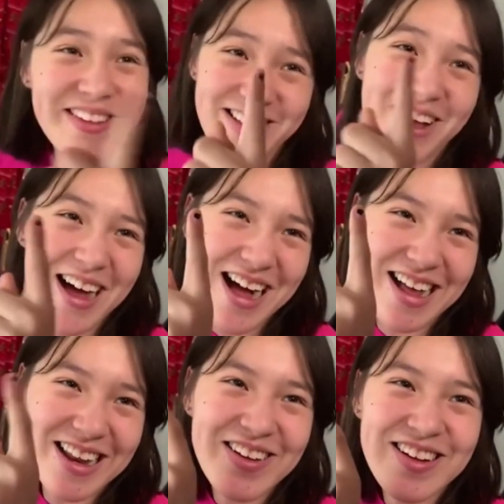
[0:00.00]
the
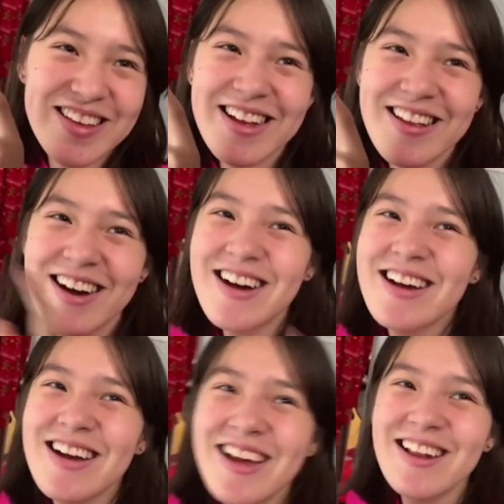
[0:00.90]
salon, you know, TikTok,
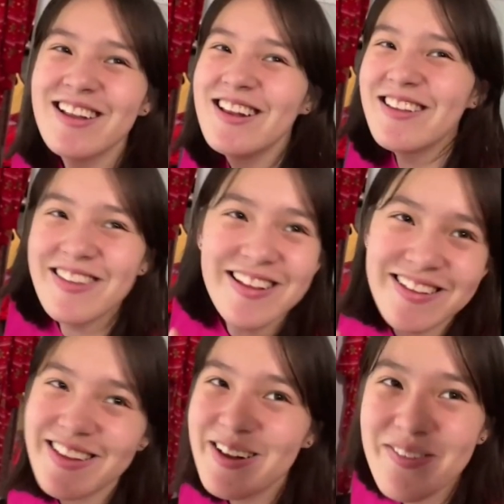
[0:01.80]
and this needs a
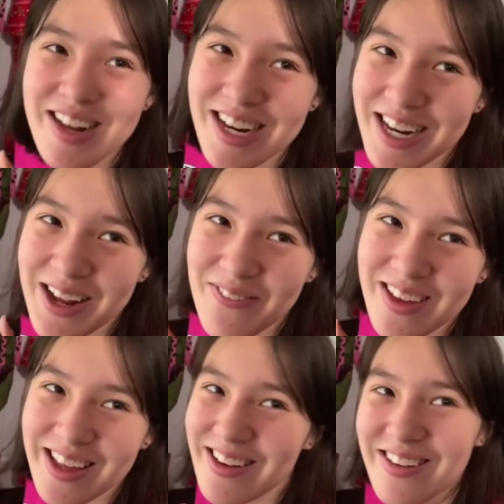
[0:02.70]
little bit of
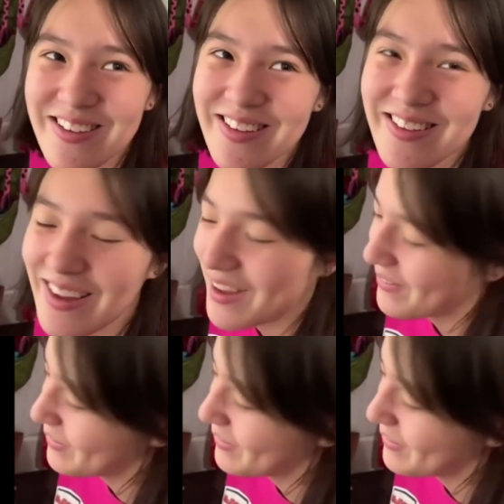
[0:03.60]
shaping. To this, okay, we're